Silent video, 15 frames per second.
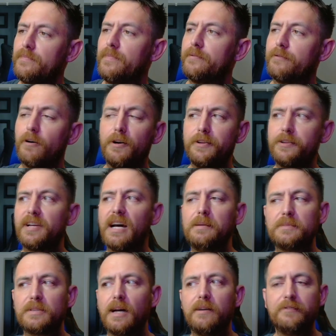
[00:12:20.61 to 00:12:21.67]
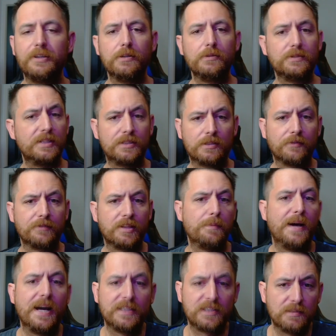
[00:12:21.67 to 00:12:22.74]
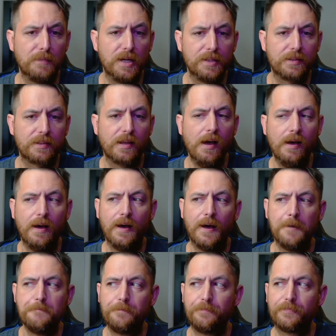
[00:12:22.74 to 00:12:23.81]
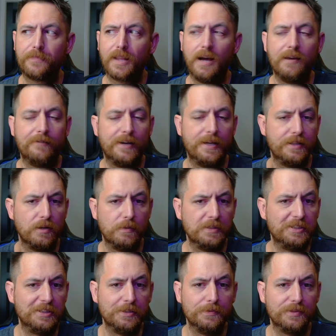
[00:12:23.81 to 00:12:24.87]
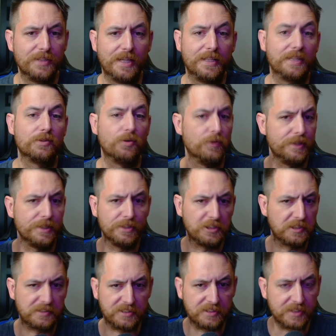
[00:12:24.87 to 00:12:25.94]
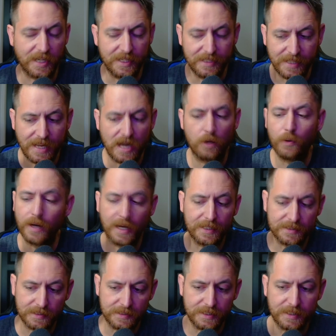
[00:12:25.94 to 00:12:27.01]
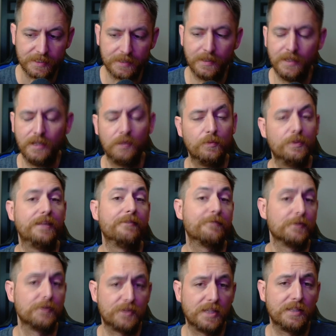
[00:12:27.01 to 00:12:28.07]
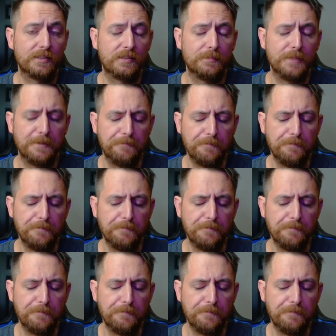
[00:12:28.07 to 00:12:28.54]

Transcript: For all the times I've used this over the past month, I have had no issues, and it's holding just as tight now as it did when they first sent it to me.